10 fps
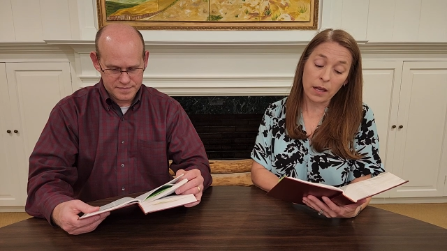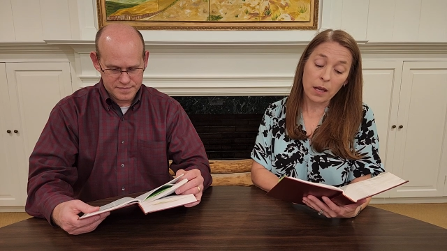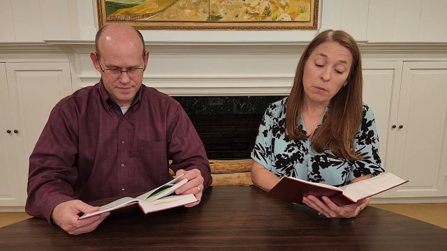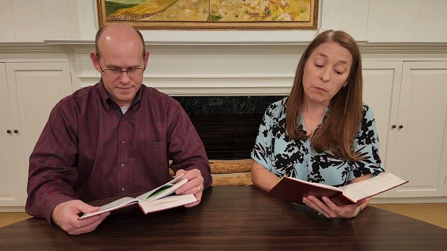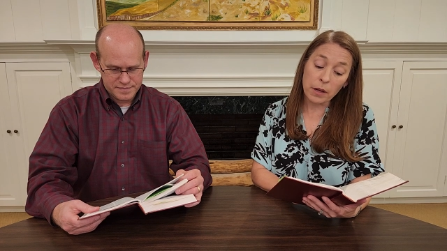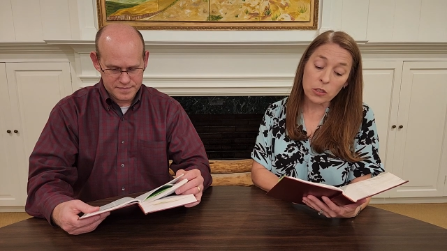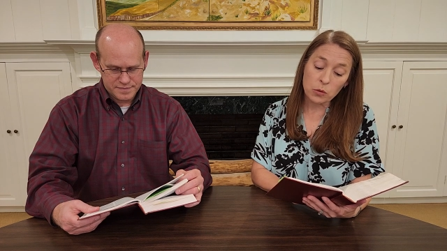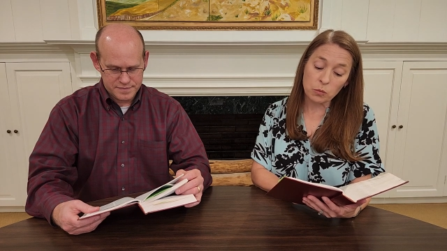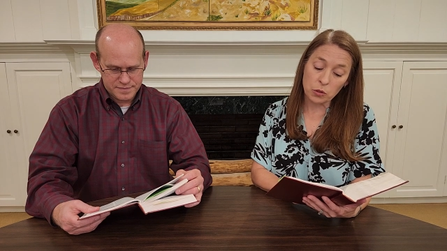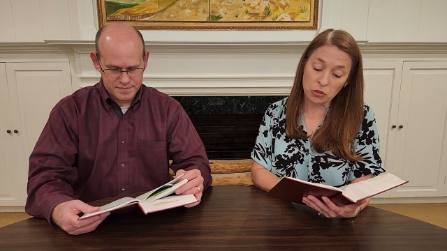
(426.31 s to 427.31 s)
Speaker 1: much
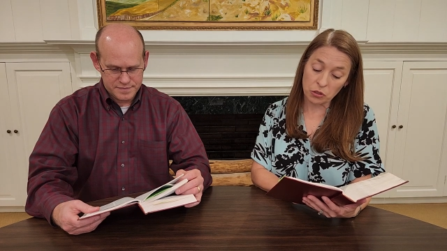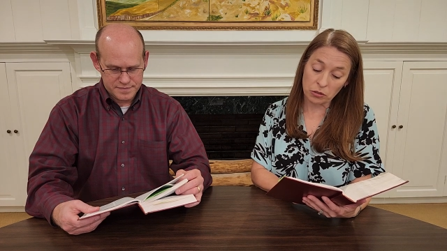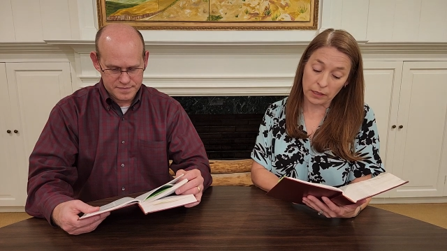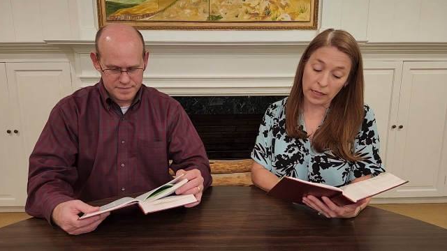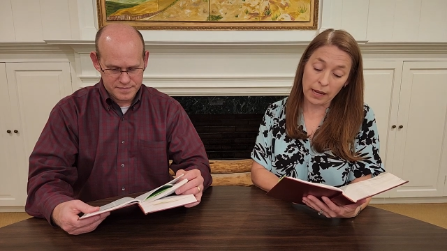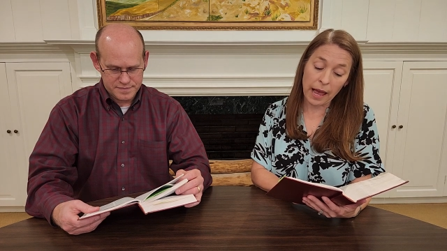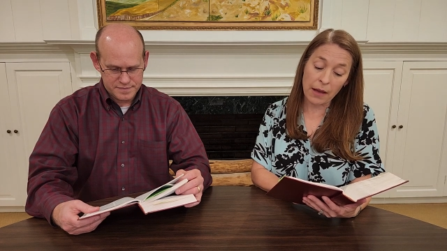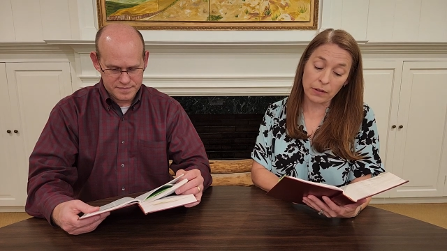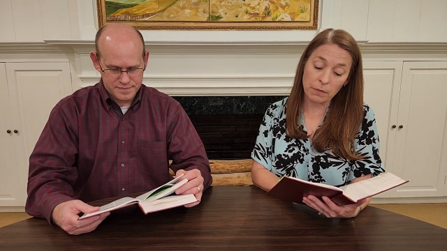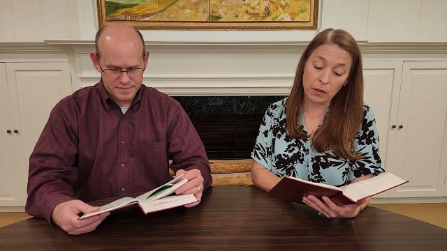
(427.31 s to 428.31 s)
more surely,
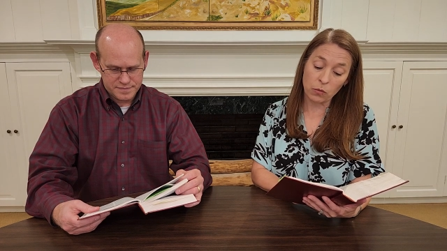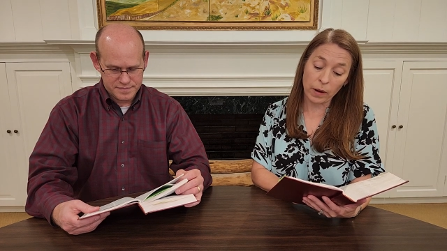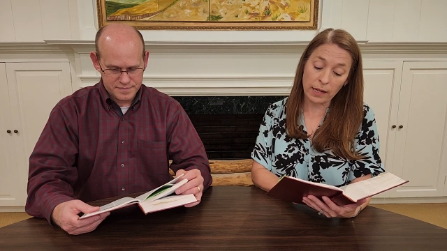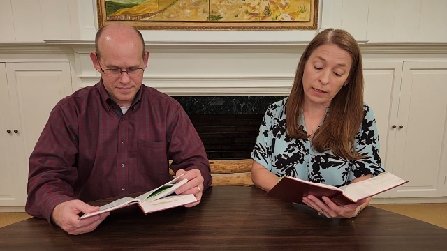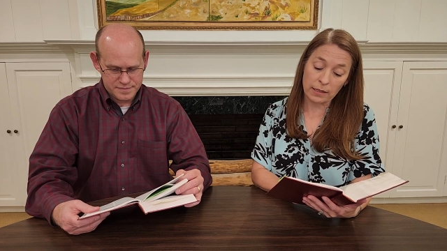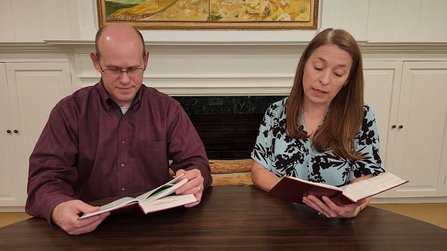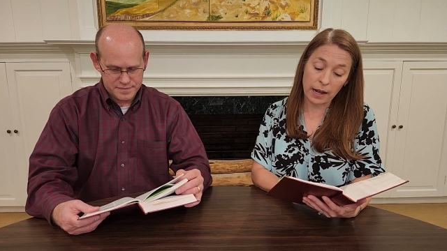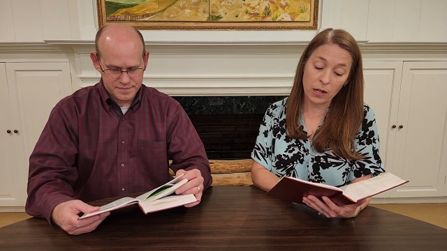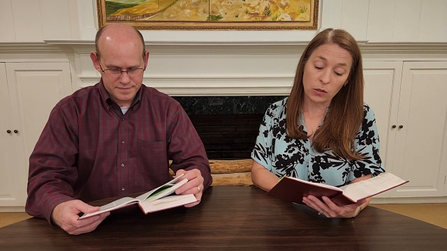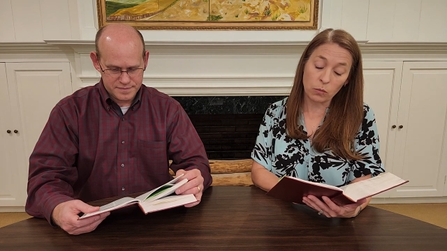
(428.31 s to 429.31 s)
having been
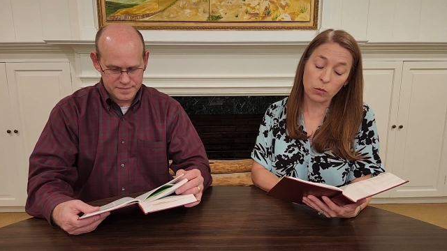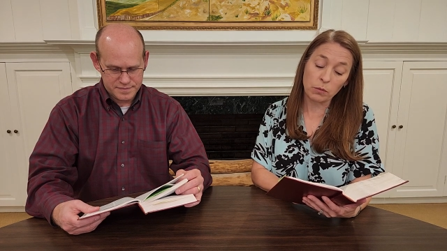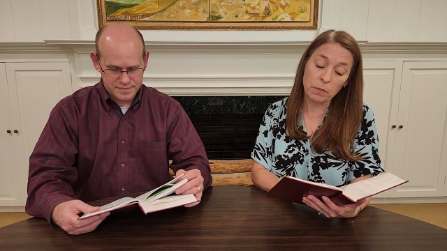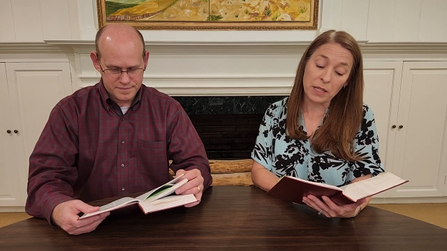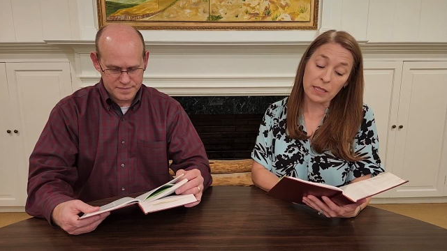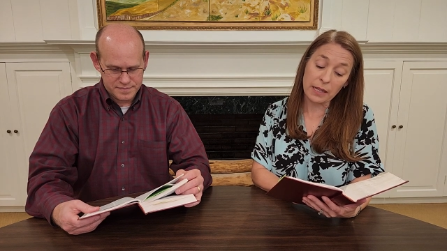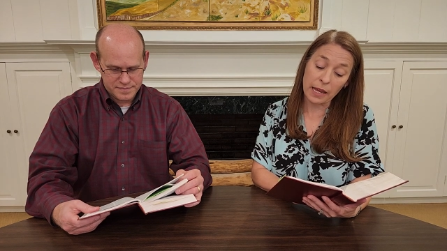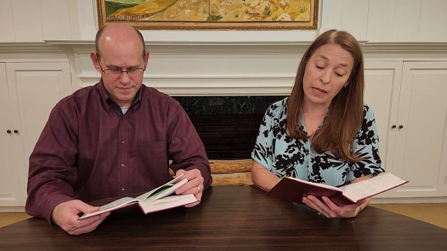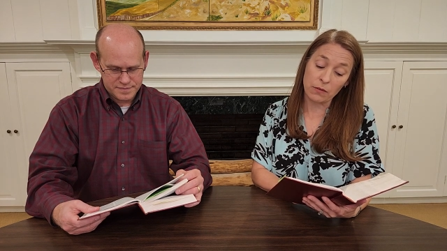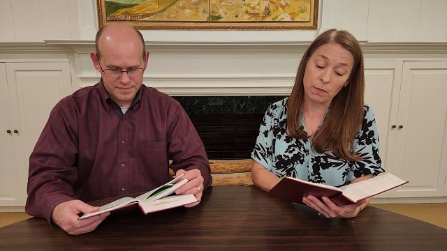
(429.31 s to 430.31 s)
reconciled, will we be
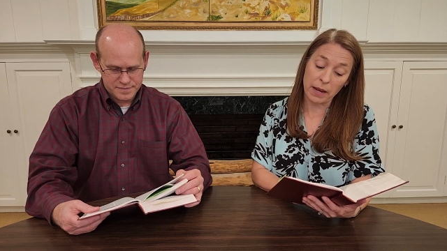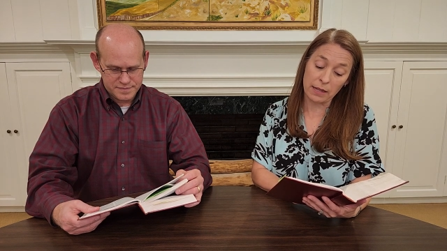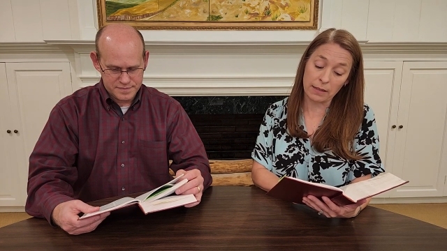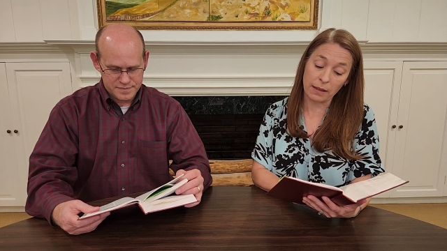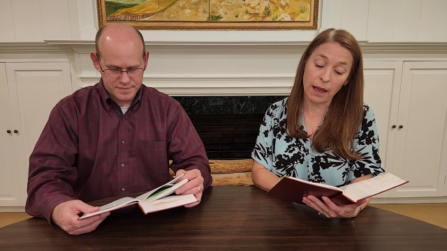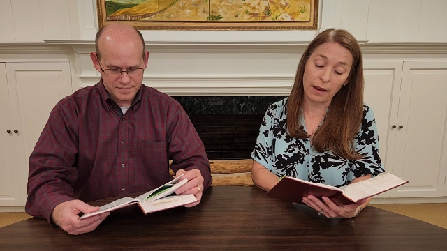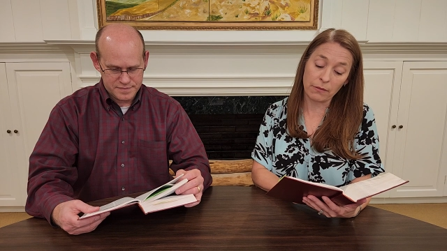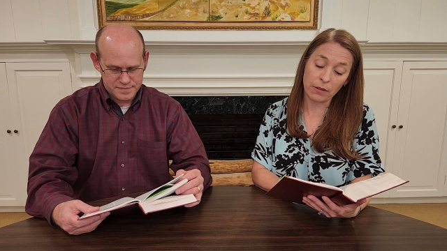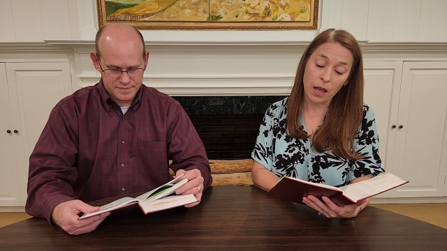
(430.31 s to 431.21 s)
saved by his life.